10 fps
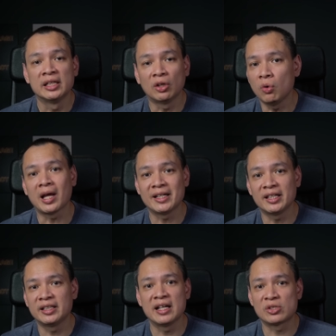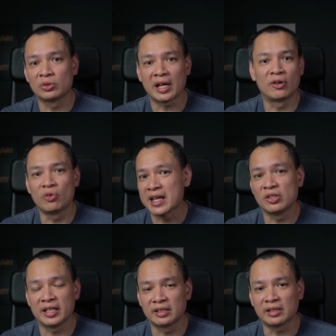The whole idea here is to kind of
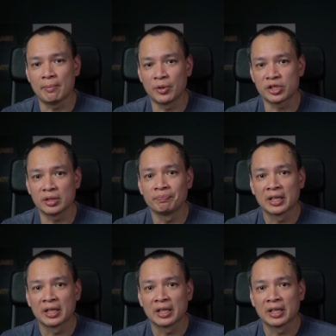regulate the temperature